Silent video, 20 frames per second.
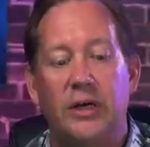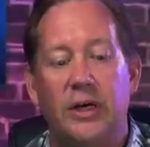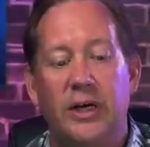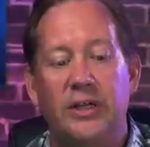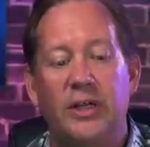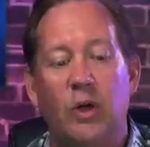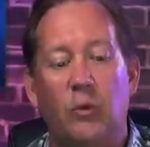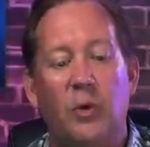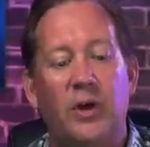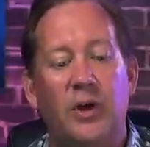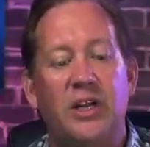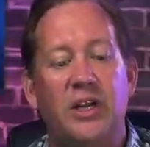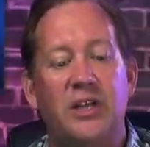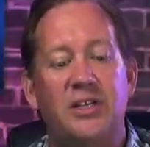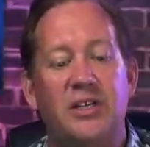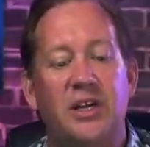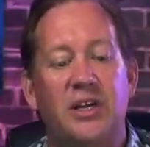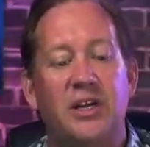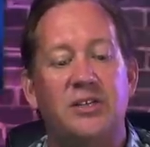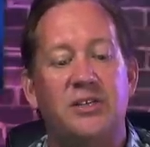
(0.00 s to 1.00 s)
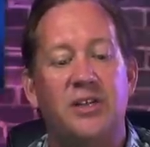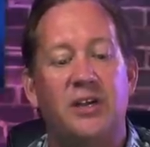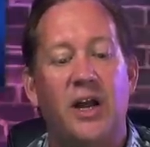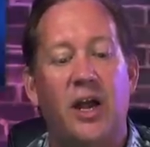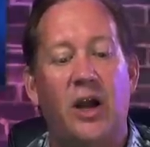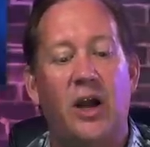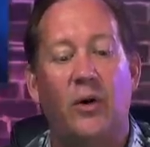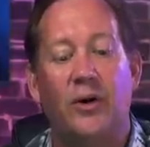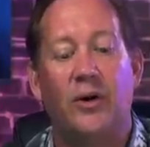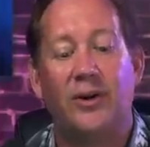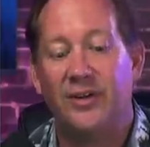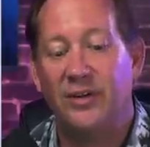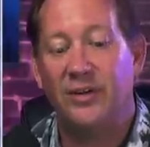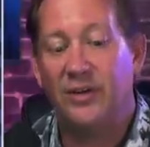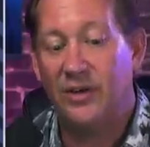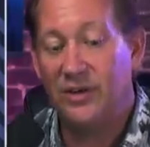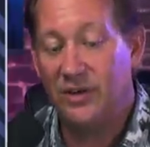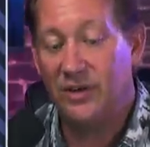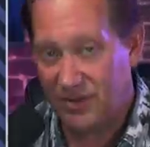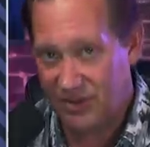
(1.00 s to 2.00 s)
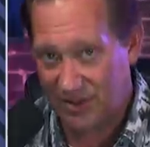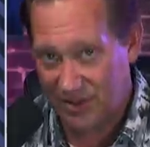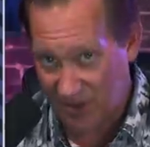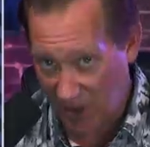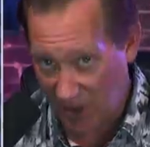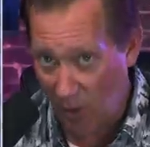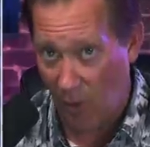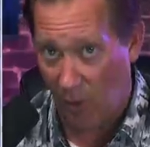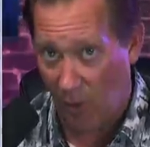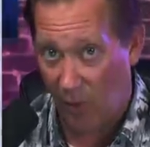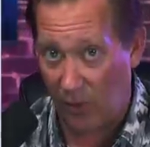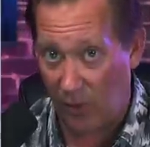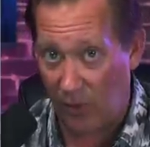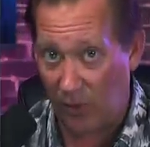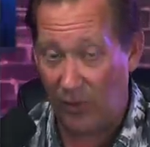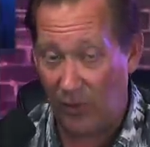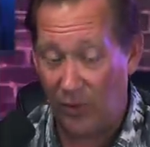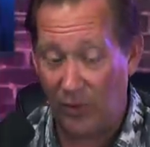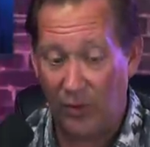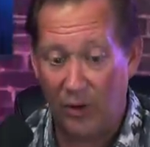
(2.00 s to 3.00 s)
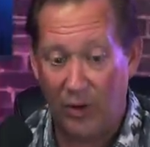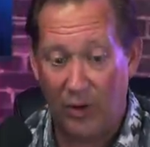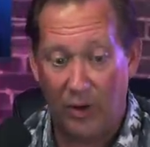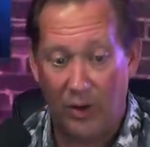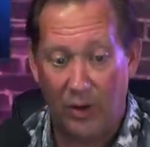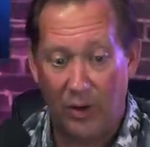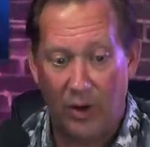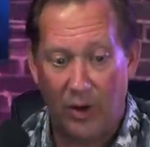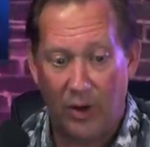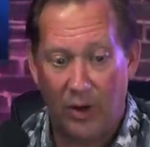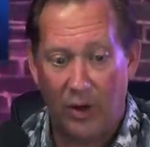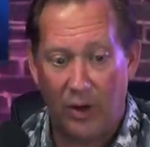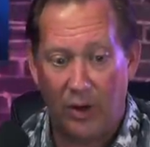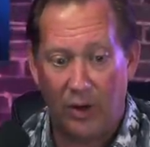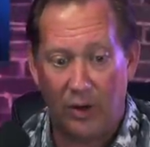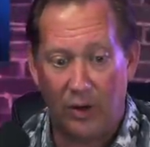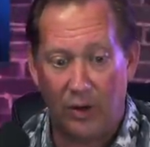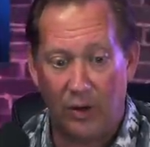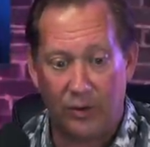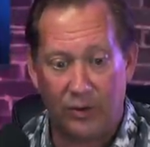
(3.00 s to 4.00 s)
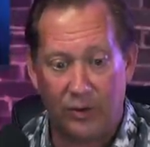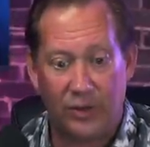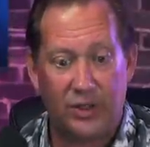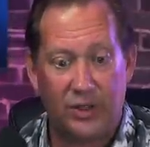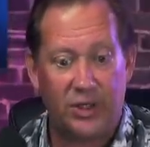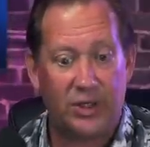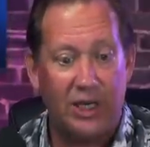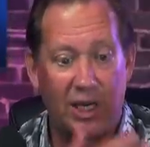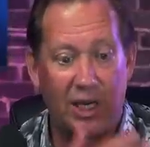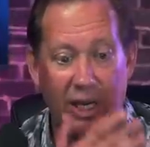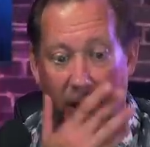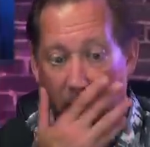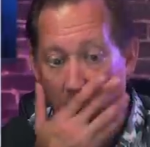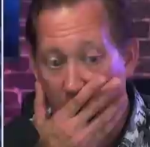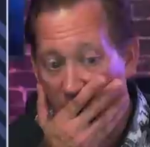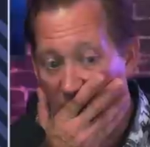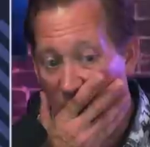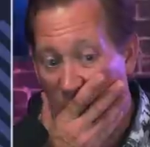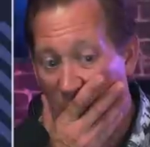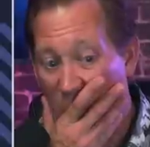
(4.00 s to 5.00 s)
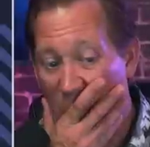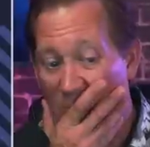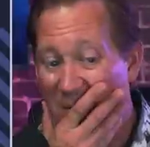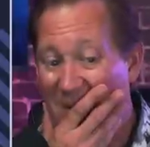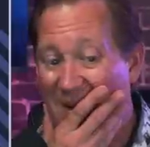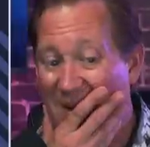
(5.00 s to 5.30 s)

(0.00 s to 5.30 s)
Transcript: and the Windy City's inherent soul. Okay, let's